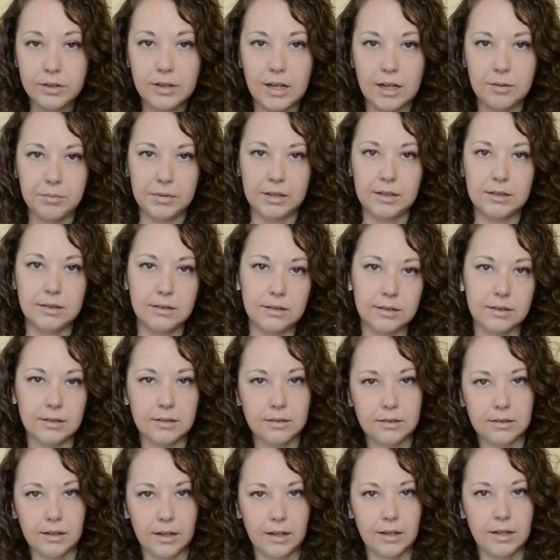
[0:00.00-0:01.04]
that means
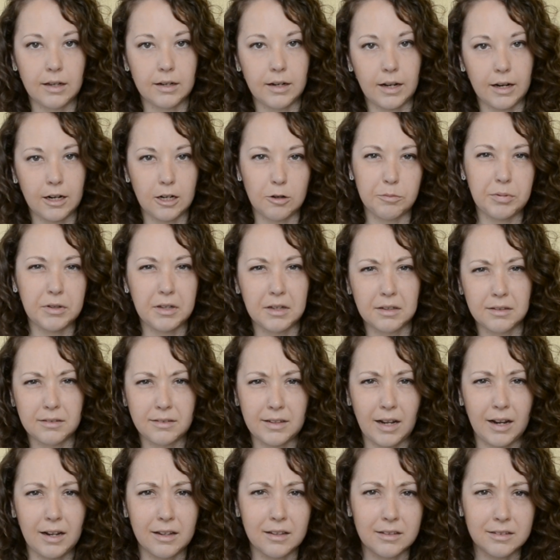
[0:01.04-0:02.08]
it's like an airplane
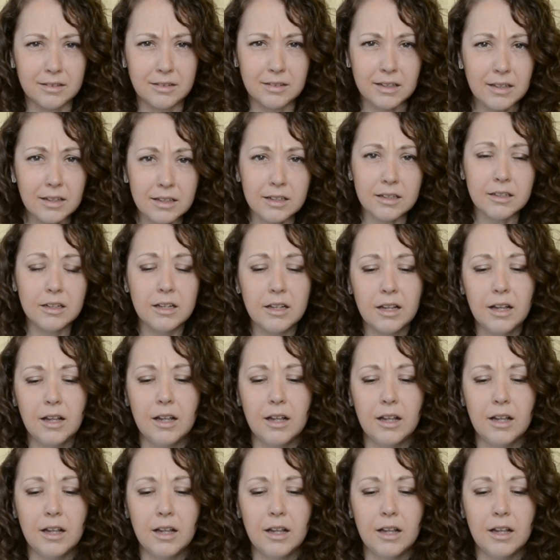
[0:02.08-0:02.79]
style seating.